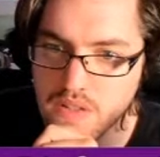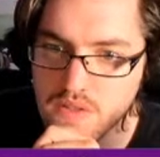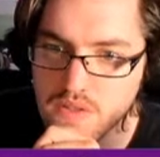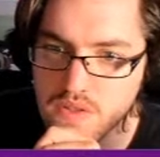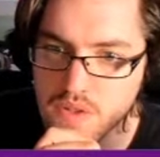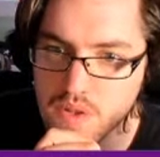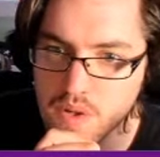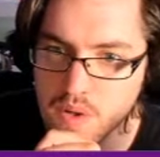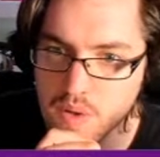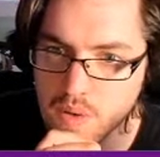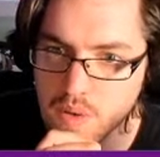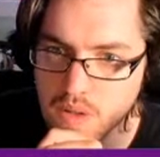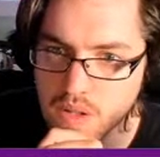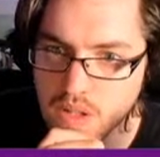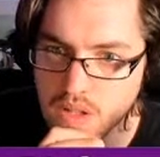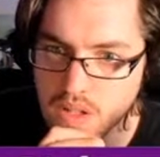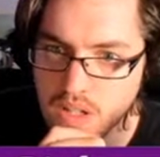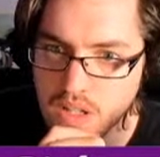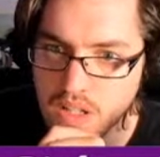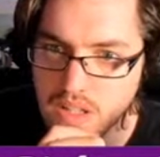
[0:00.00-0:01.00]
So
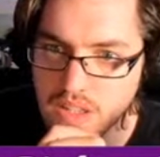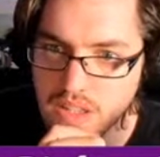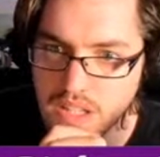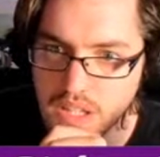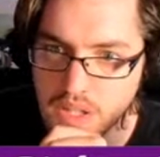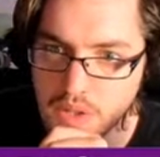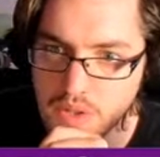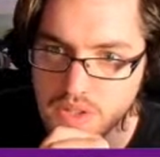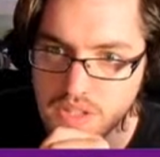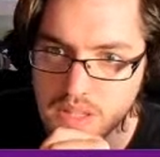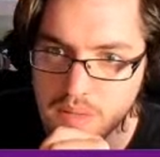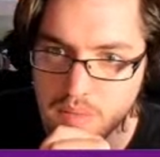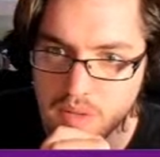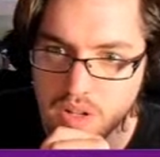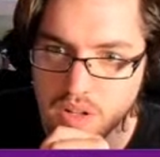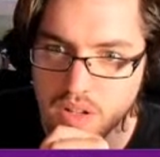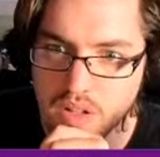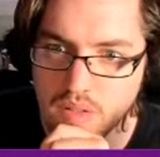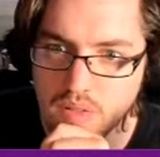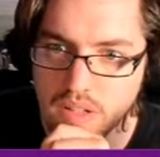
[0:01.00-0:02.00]
the use theme
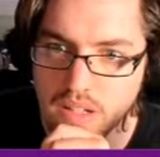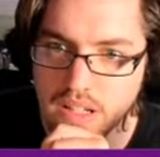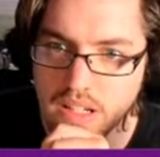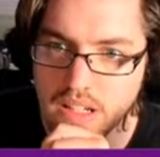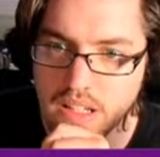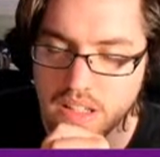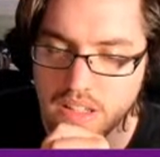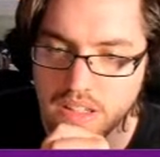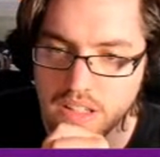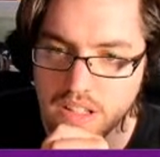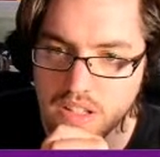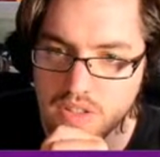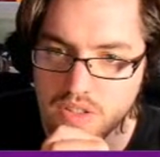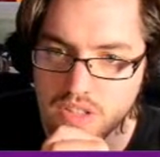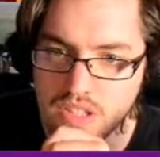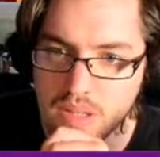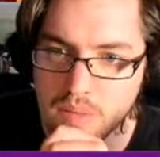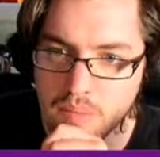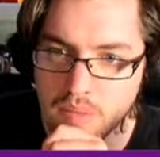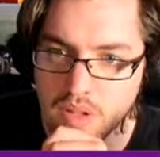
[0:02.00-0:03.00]

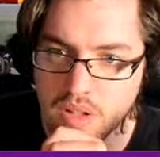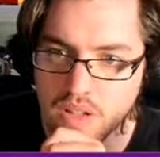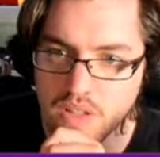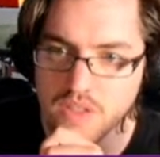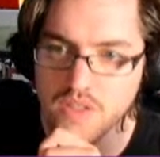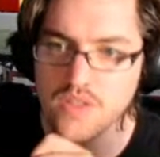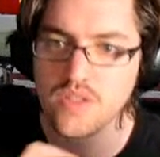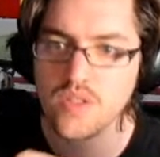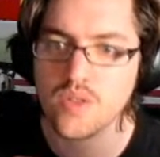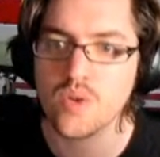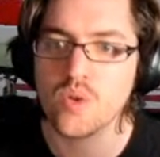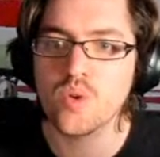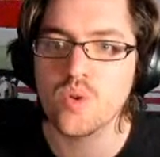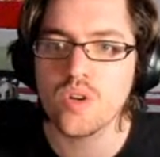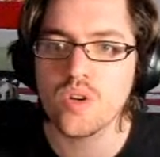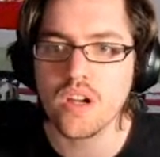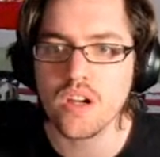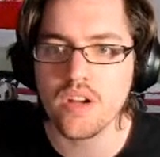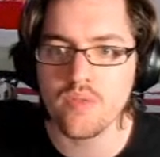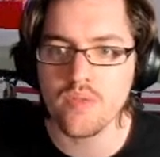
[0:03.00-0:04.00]
constant
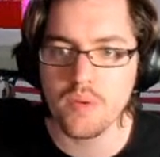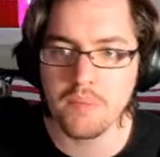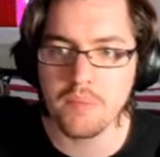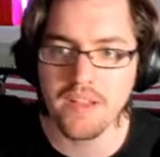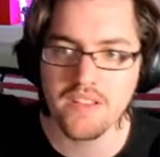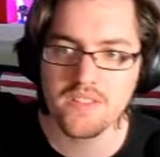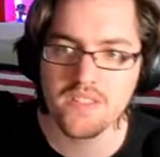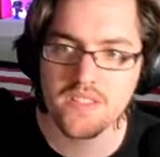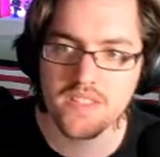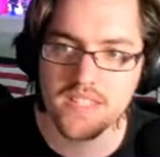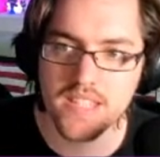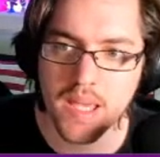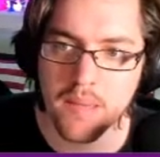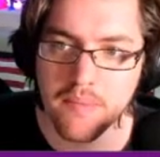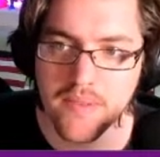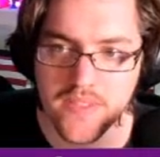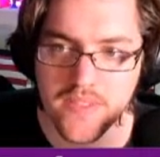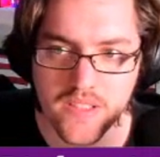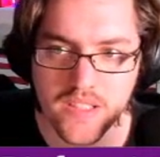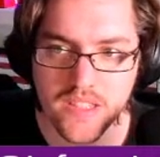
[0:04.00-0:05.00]
hook remains the same
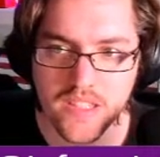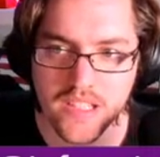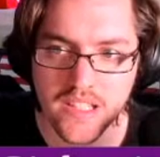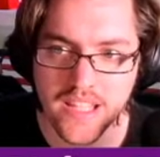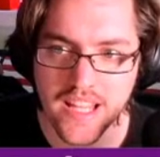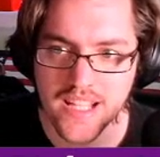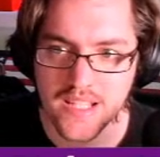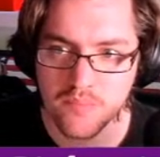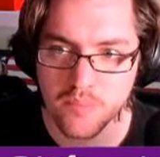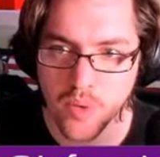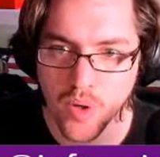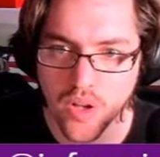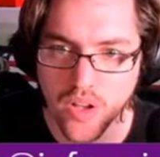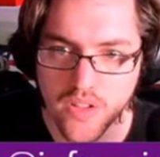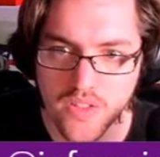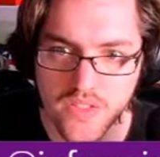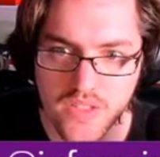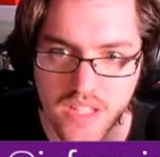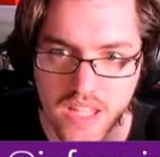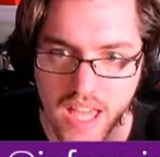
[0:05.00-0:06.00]
as in the last clause.
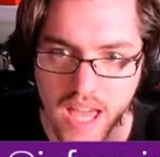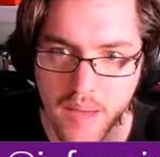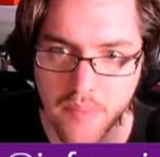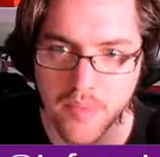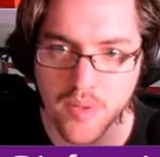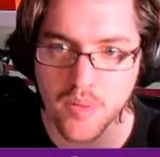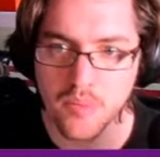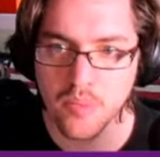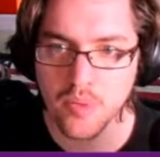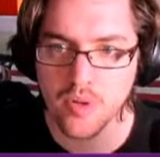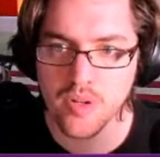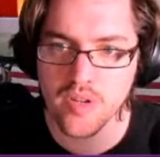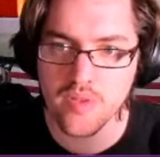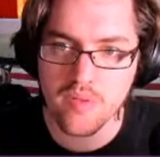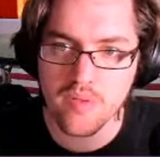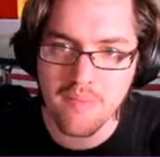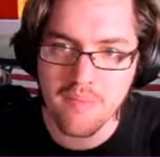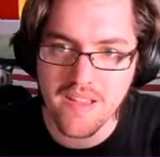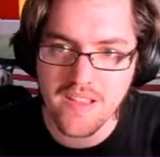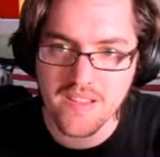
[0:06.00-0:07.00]
The app component
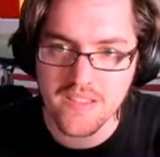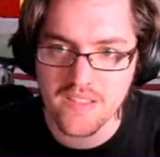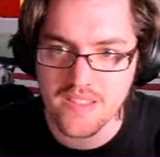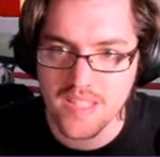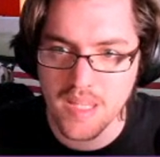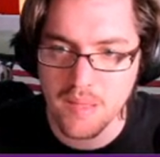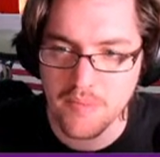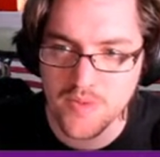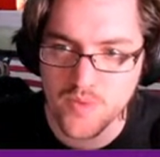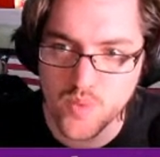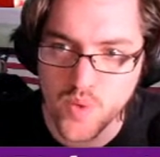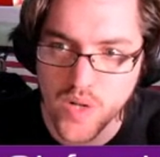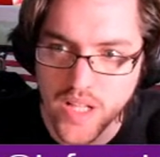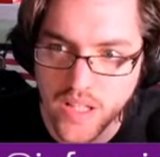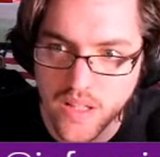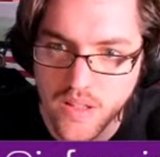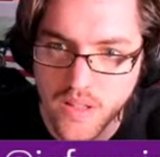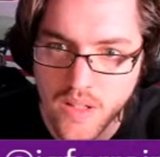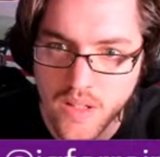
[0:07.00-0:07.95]
remains the same as well.